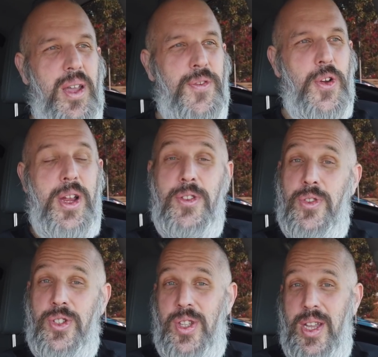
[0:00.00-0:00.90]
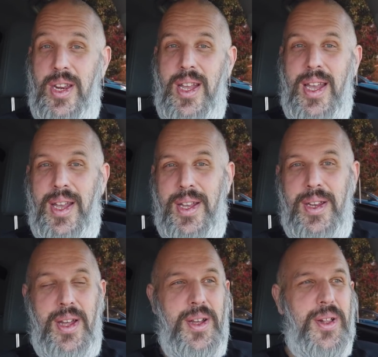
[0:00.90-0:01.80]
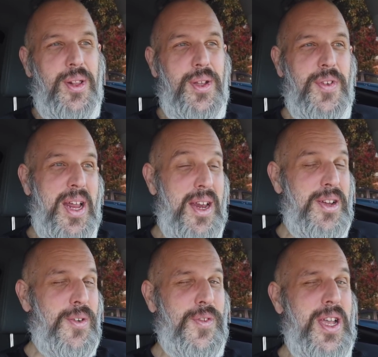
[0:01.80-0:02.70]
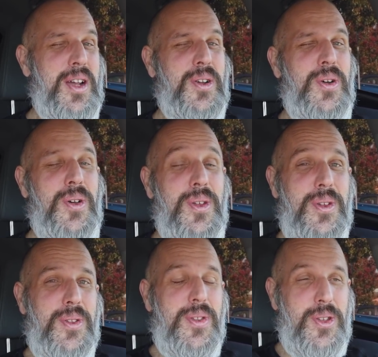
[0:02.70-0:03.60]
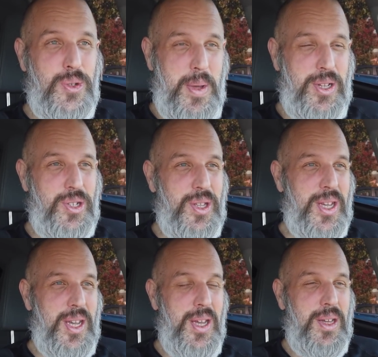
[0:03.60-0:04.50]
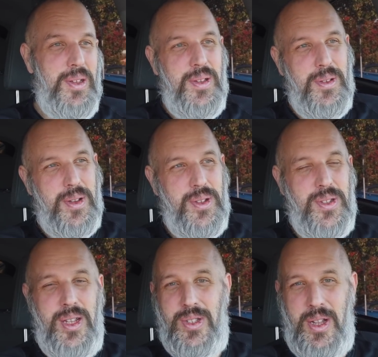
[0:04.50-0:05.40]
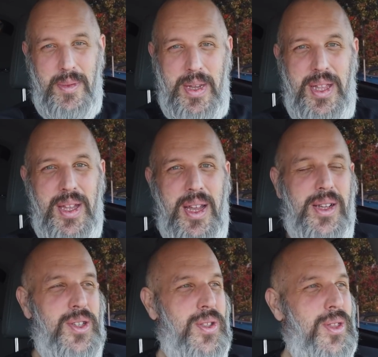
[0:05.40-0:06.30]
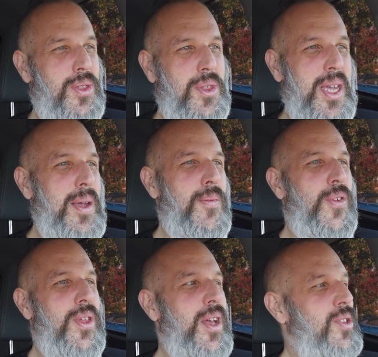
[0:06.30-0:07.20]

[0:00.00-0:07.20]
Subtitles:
if you're interested in living out of your vehicle, especially, because that's going to be the next theme for the